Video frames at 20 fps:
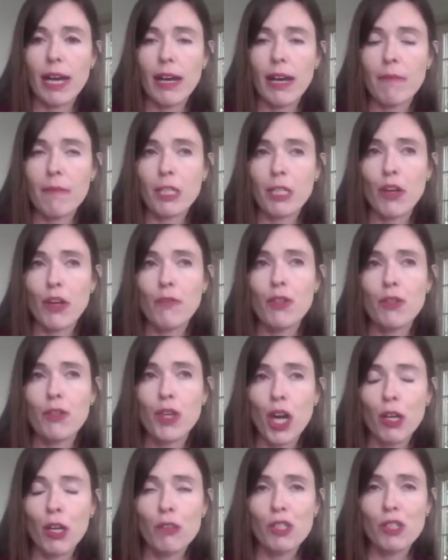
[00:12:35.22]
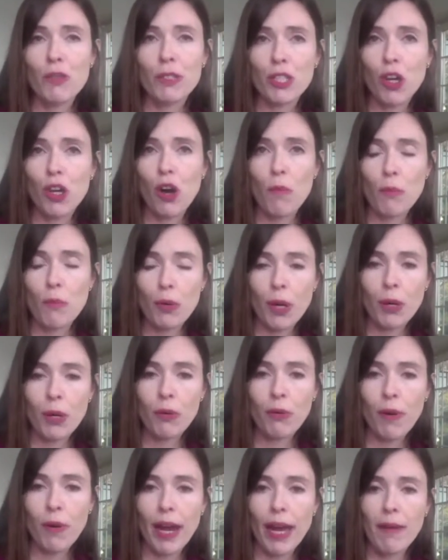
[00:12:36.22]
If you go to a top
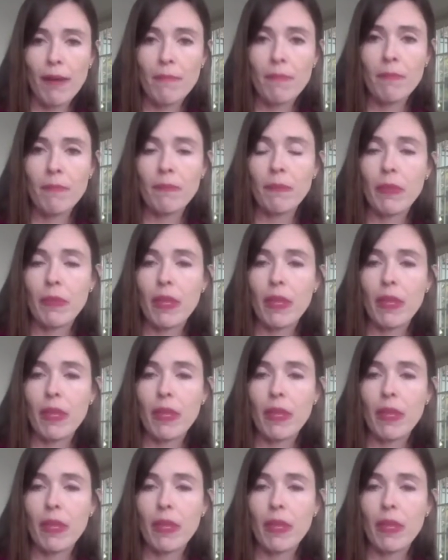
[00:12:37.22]
program,